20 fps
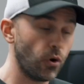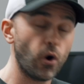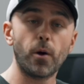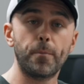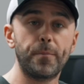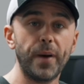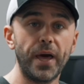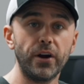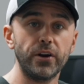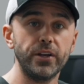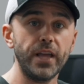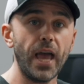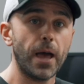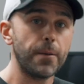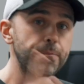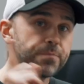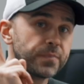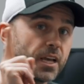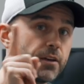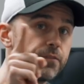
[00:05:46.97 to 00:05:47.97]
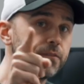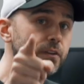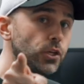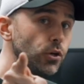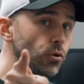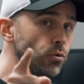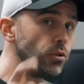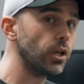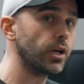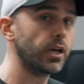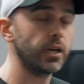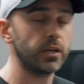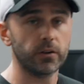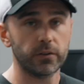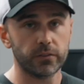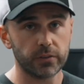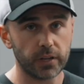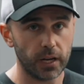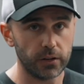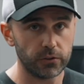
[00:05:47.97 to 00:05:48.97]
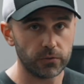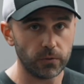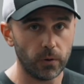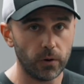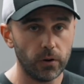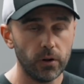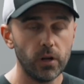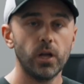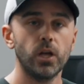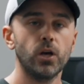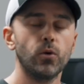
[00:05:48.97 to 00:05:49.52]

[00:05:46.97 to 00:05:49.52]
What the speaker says: or better yet, if you look at your schedule,